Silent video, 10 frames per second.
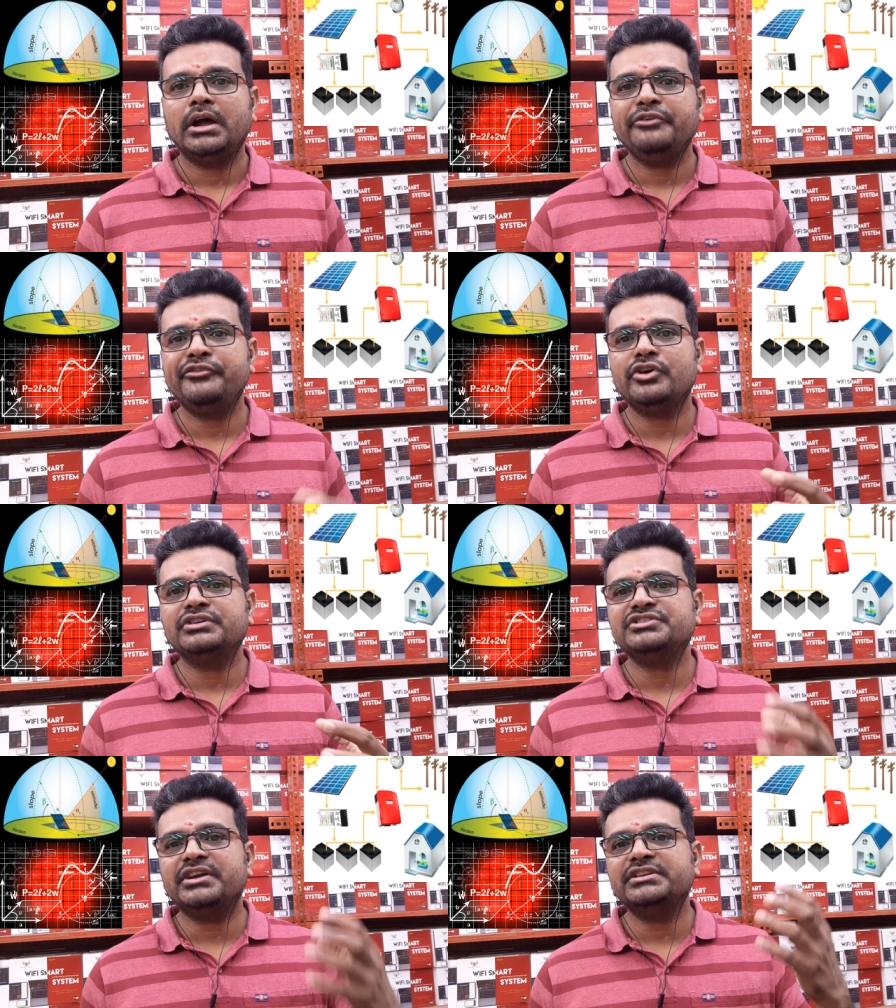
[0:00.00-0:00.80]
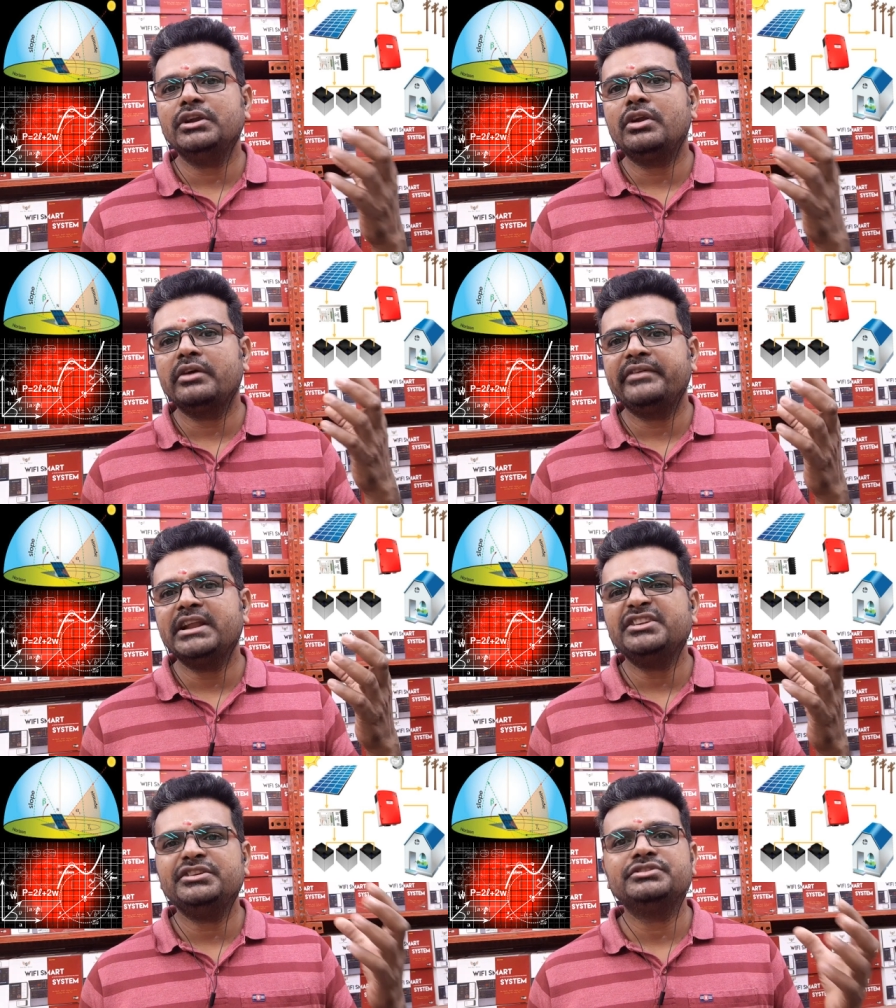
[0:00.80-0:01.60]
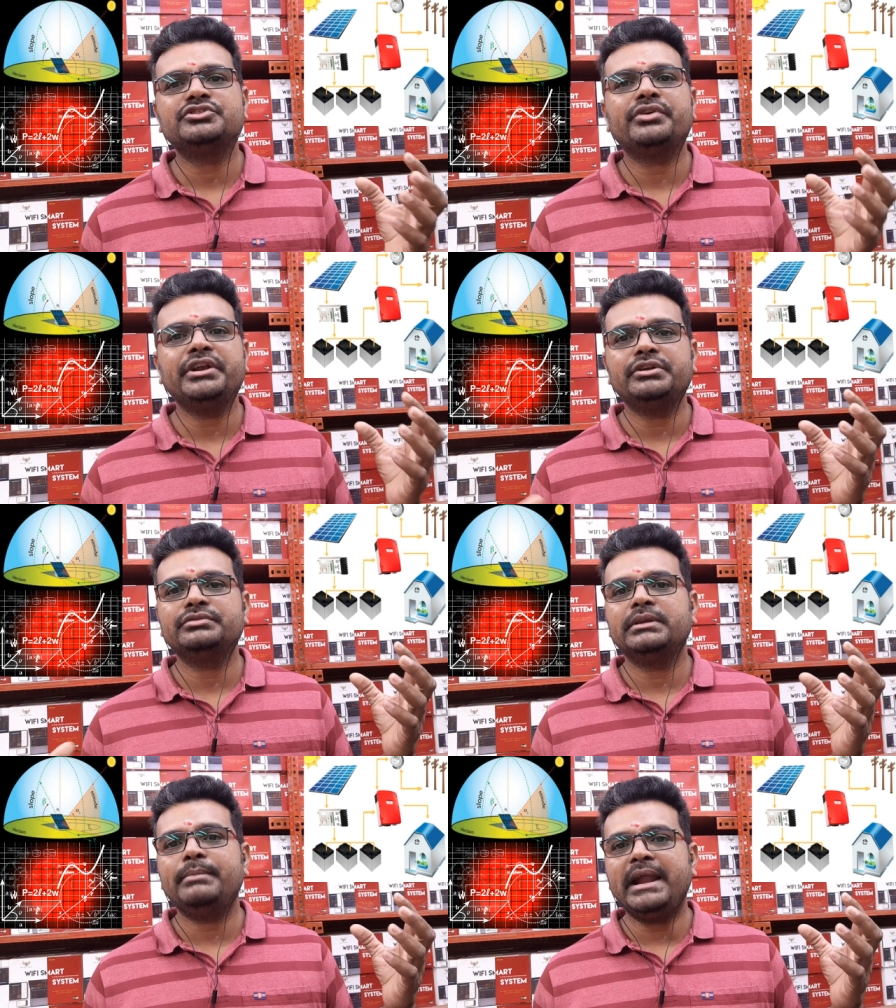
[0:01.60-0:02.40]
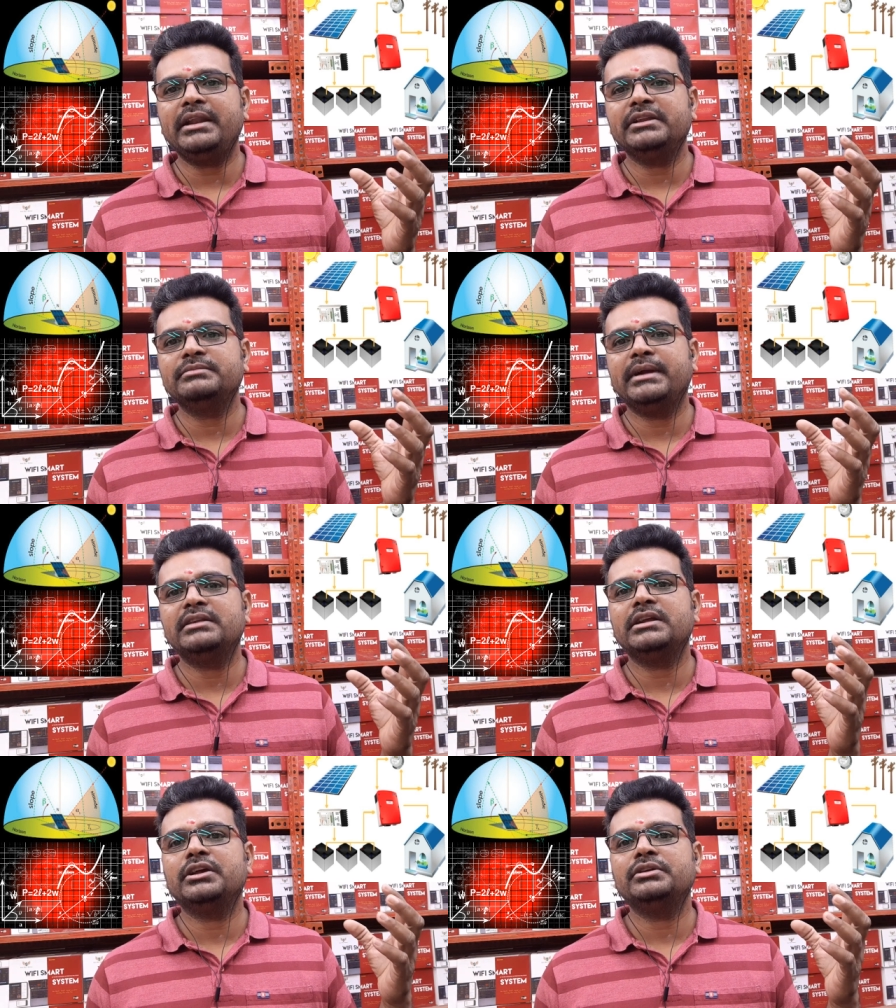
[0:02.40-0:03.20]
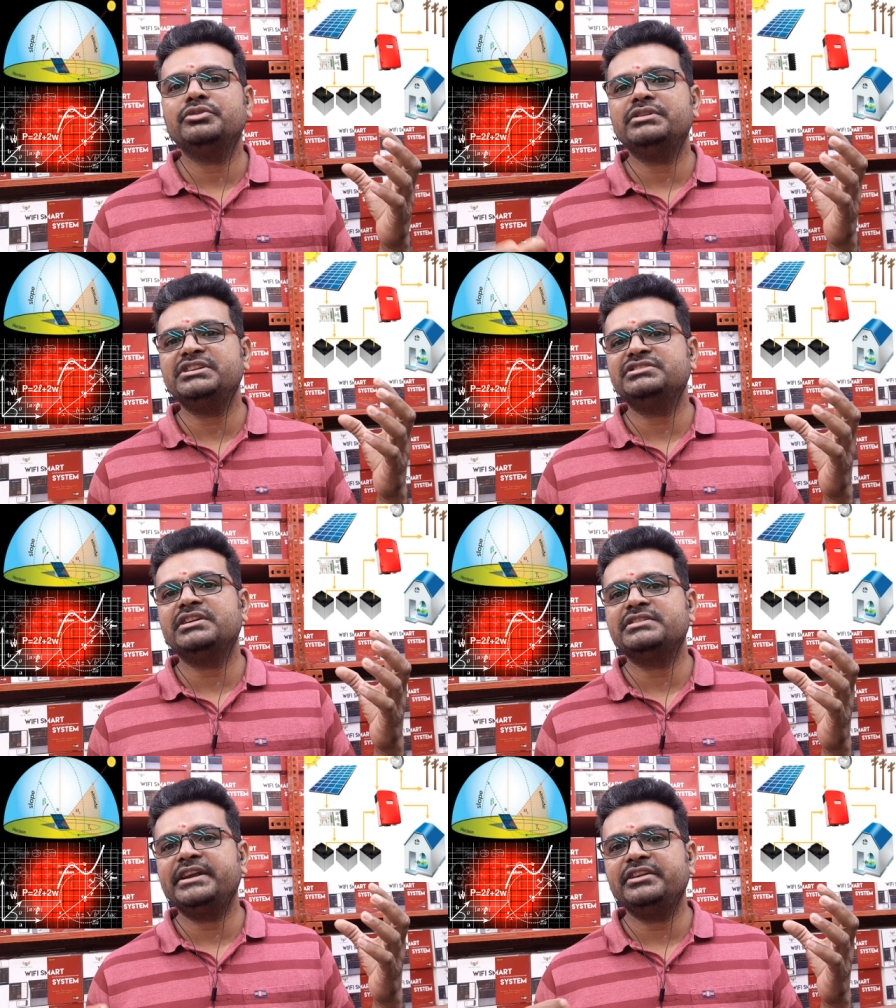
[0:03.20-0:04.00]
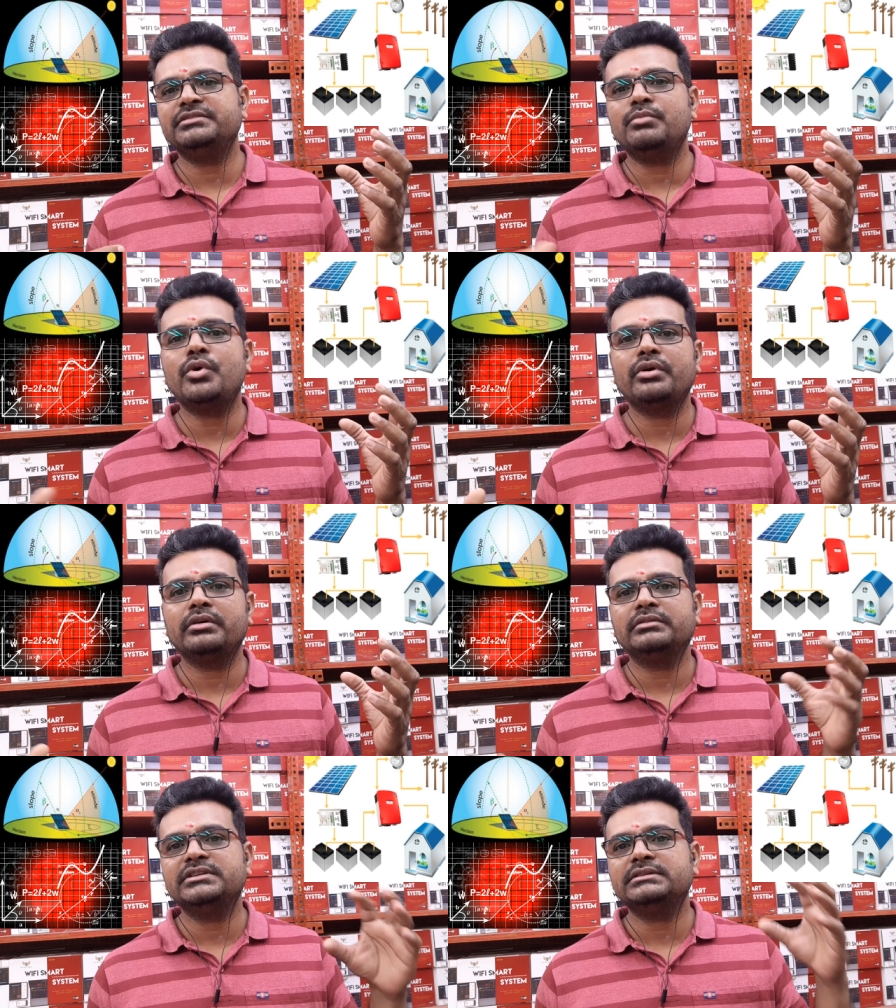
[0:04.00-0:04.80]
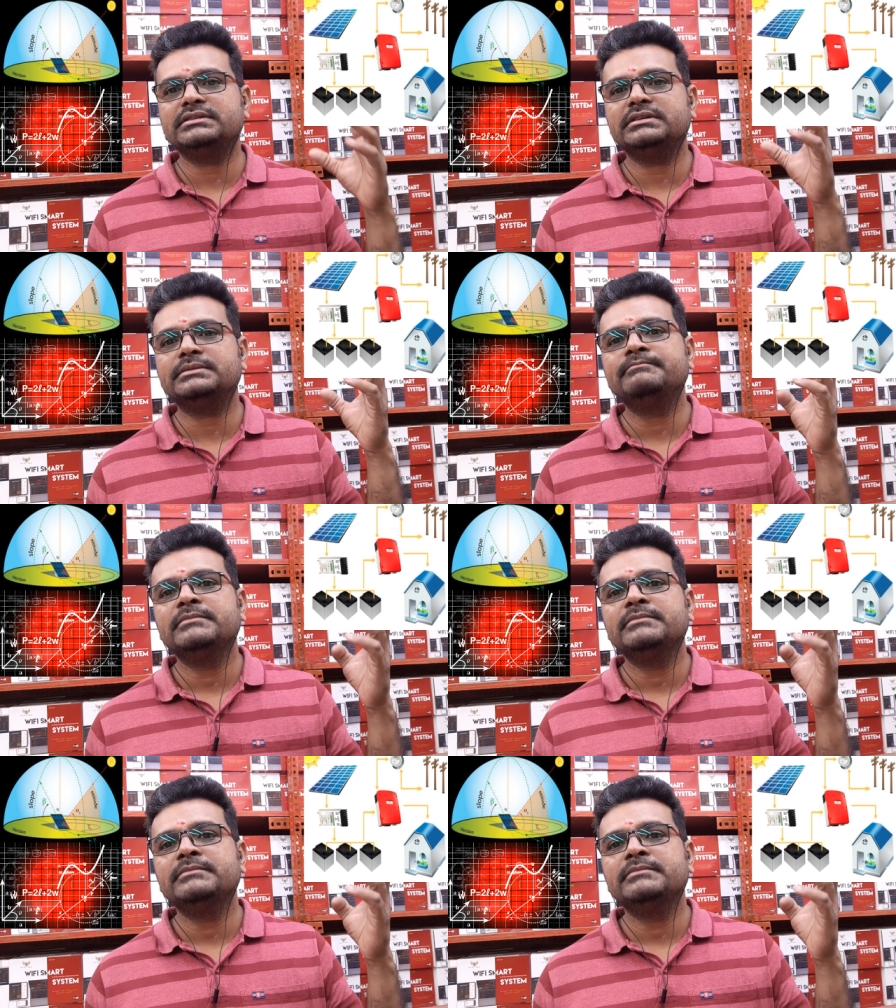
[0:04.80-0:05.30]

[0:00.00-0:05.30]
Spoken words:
If you are charging a lot of energy, storing to the batteries, but your discharge rate is more, that